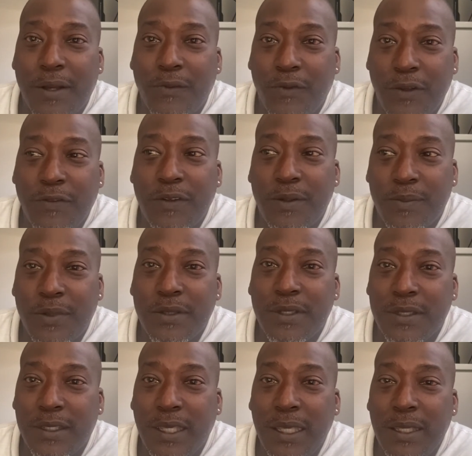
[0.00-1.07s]
We finna put the
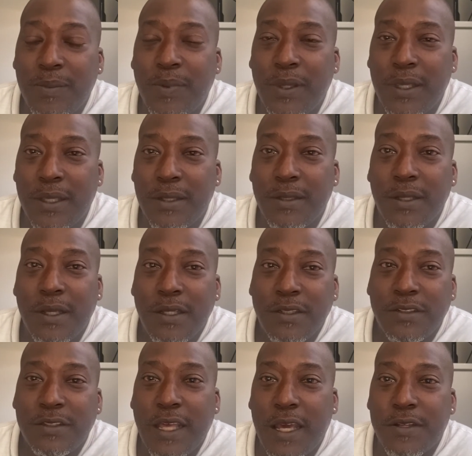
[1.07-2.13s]
Kingpin
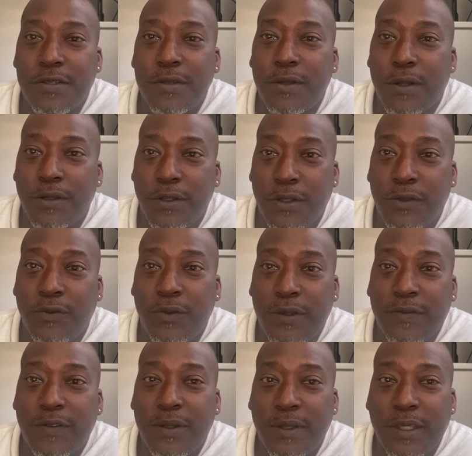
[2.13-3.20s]
statute on you. We
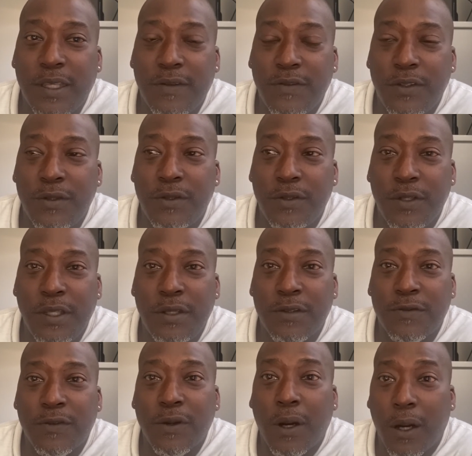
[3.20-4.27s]
finna give you the needle
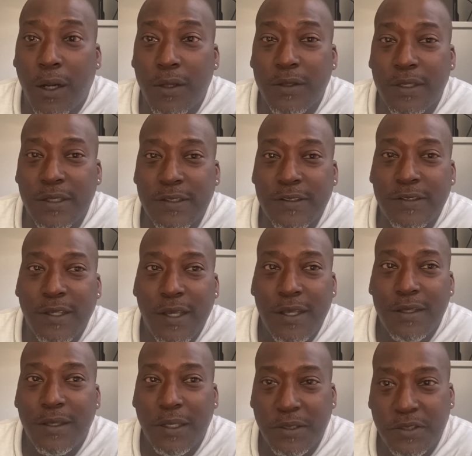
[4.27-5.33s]
for all this,
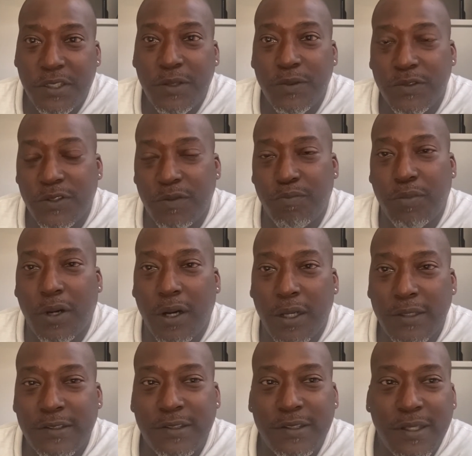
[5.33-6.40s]
like she was the boss,